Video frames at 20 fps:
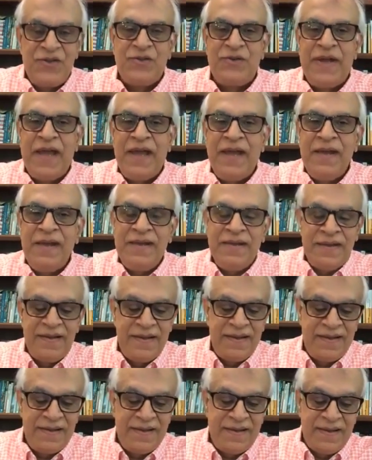Today,
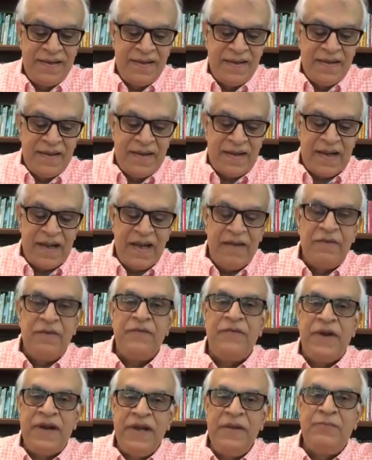I have
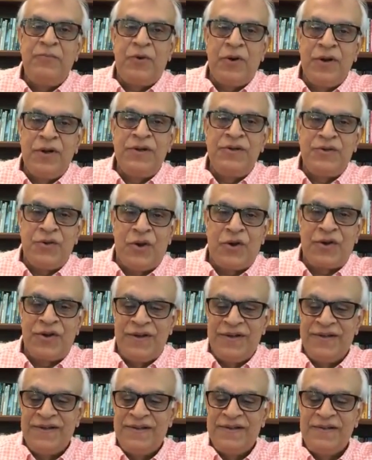a very important
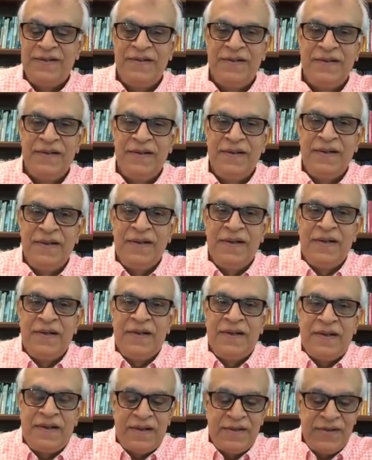talk.
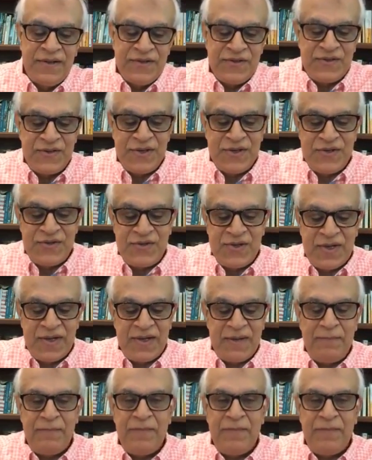This is